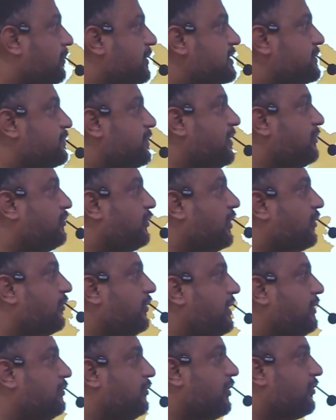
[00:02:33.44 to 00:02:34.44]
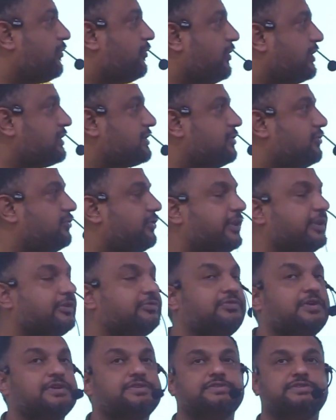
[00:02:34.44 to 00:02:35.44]
MSP for wheat was fixed for the
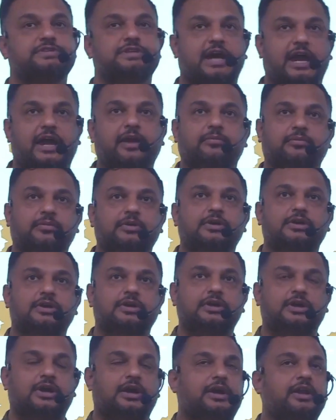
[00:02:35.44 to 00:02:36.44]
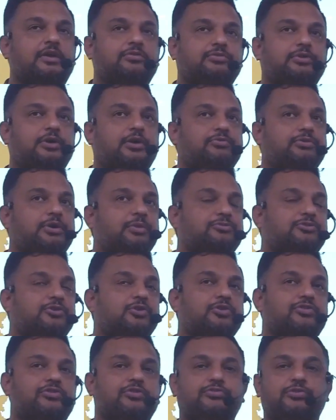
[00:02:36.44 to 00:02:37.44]
first time. And of
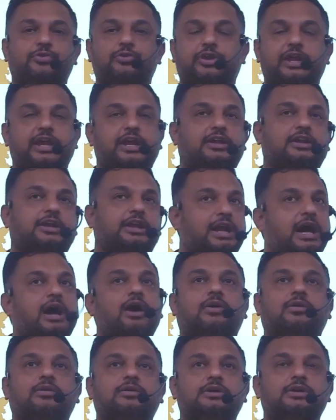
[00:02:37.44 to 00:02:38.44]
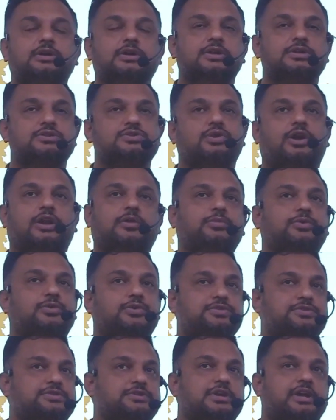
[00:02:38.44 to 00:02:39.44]
course, if you take now, so
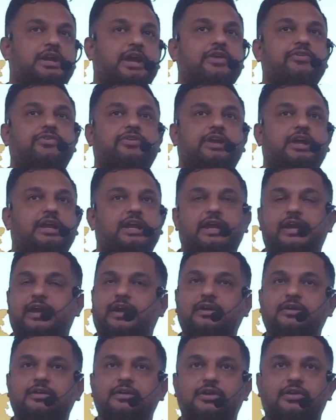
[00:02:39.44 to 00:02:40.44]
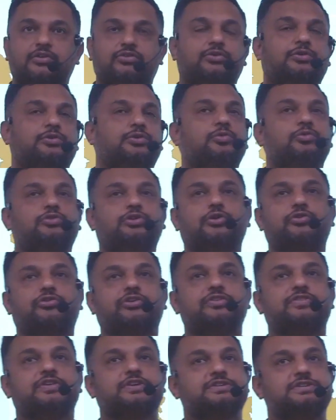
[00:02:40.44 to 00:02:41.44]
almost rice ke liye, so
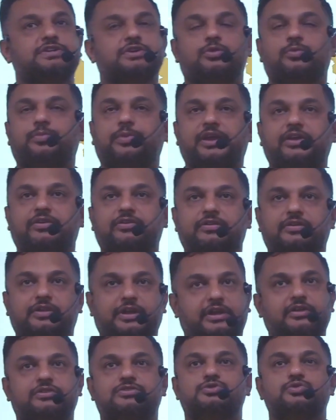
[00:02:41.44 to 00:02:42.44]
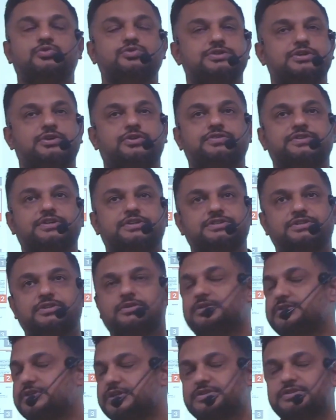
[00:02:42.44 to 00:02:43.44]
2060 rupees, that is
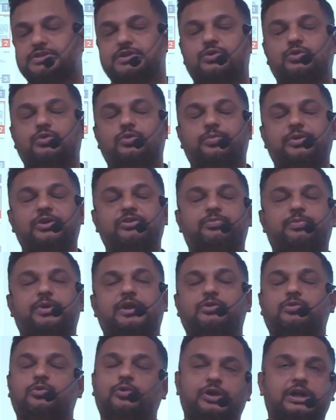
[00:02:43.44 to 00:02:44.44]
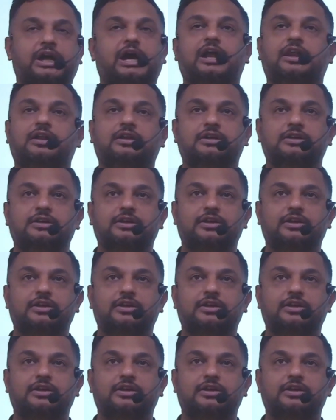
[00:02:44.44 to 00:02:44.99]
2060 rupees per quintal.